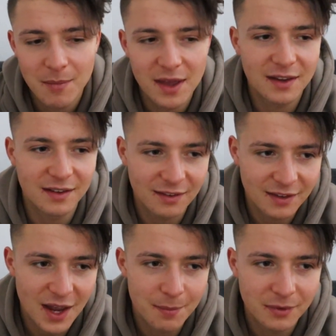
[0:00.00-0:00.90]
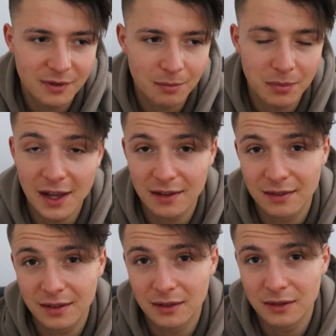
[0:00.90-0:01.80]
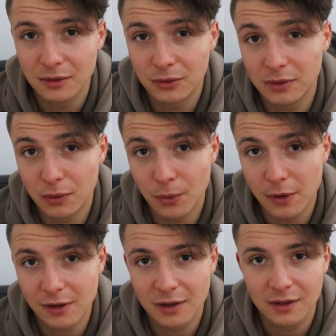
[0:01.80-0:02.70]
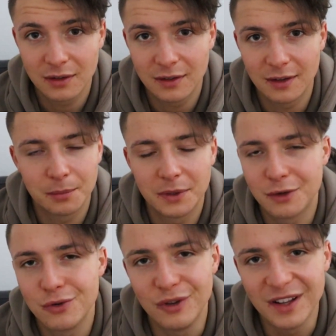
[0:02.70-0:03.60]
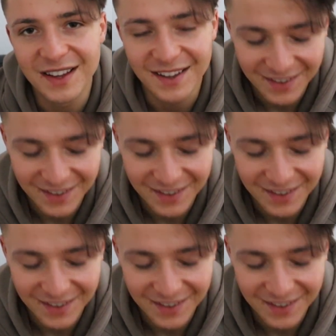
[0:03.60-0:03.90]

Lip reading: making steps plus you do your work. That's pretty cool.